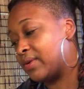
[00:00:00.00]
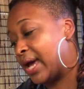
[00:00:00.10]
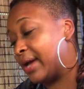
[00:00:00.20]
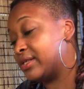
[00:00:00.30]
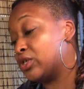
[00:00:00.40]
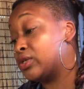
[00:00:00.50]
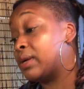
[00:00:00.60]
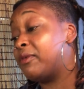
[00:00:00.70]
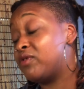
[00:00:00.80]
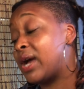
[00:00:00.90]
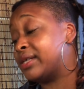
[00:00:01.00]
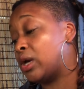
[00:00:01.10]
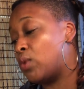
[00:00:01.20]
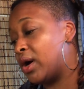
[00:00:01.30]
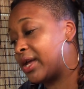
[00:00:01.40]
Okay, so some of you
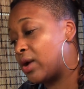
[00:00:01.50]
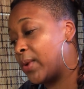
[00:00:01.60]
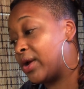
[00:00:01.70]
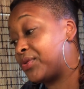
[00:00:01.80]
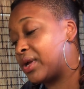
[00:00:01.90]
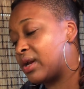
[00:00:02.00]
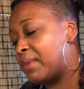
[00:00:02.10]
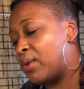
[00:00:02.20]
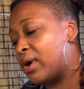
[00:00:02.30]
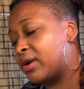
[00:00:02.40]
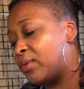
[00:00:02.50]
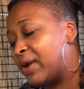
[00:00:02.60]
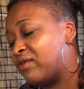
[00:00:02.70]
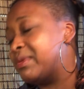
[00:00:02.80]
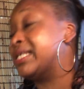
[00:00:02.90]
guys are walking away or thinking about walking
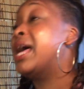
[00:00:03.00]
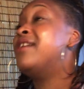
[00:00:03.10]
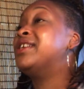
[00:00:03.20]
away from this.